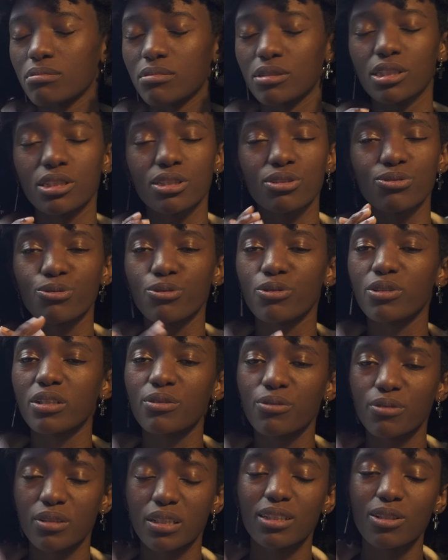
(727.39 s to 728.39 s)
just
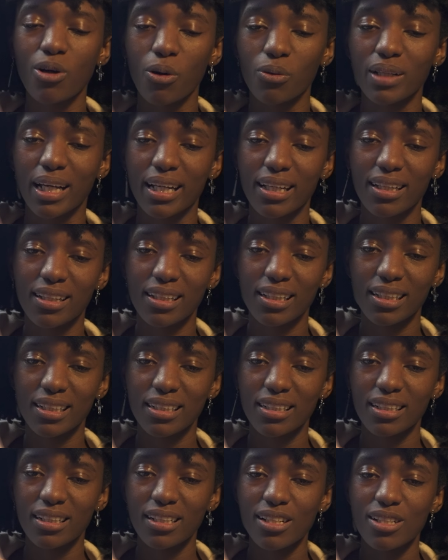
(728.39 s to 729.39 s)
really, really don't like it.
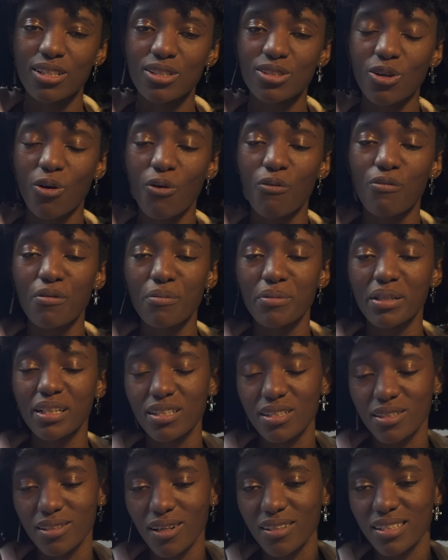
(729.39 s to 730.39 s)
So for me to
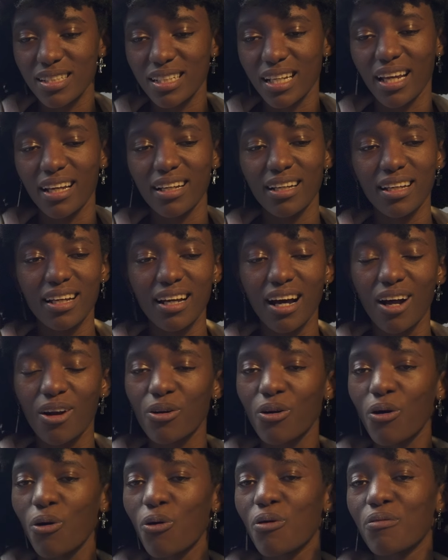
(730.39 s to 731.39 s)
start skating, I
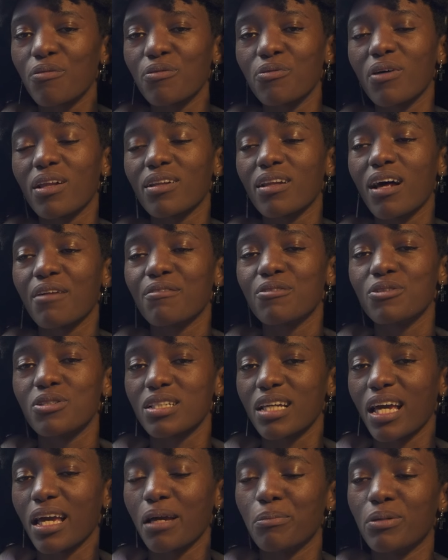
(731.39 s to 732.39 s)
don't know if a lot of you
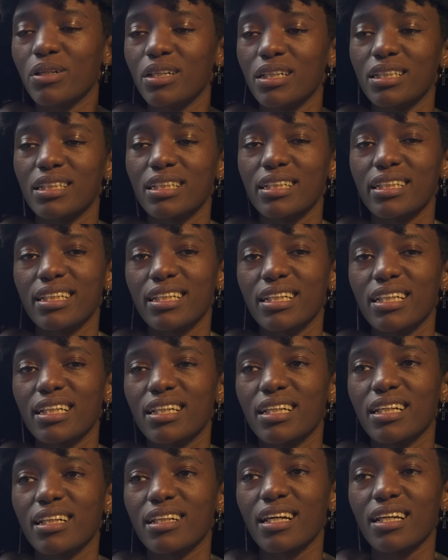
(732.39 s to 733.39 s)
skate, but
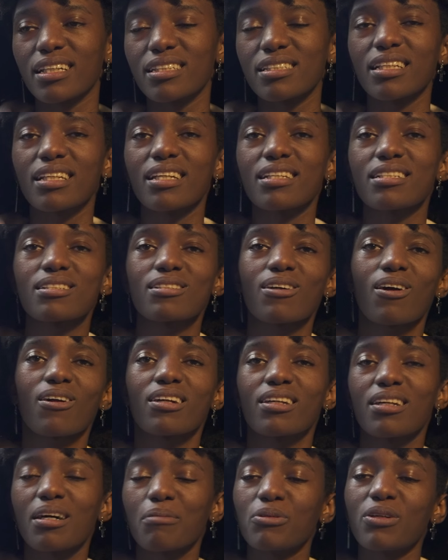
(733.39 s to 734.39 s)
like to get
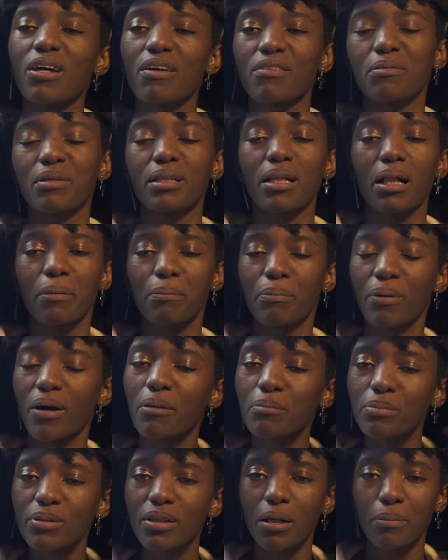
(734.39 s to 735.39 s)
started up, you have to be like
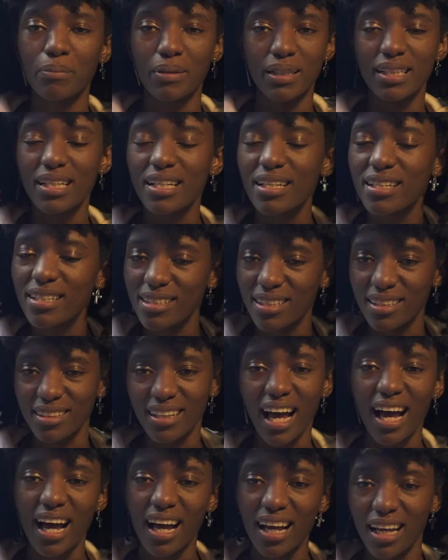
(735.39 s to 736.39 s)
pumped up and this and
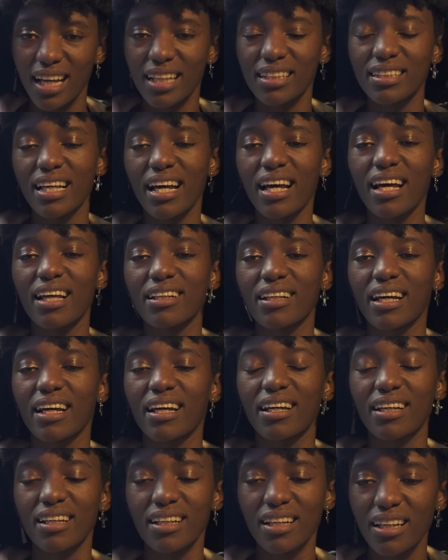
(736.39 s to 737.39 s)
that. And then
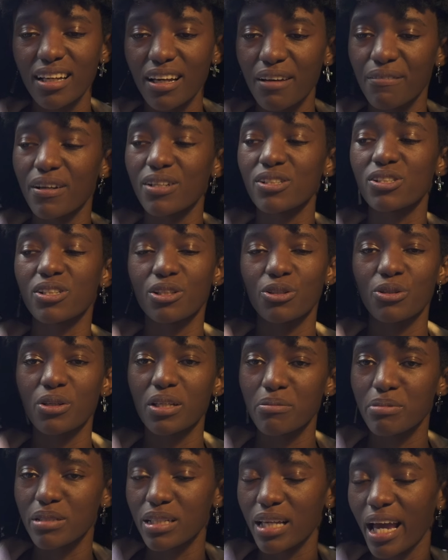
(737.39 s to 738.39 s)
like eventually you
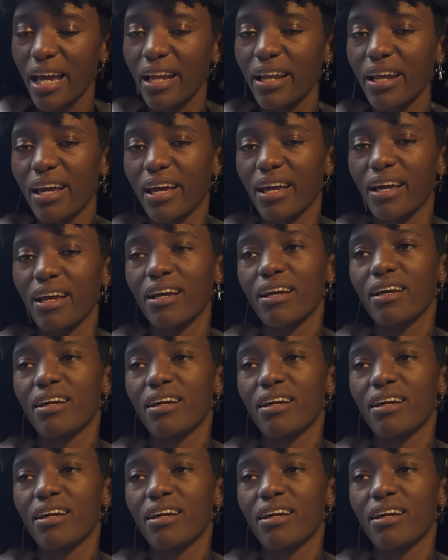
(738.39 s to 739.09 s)
keep skating,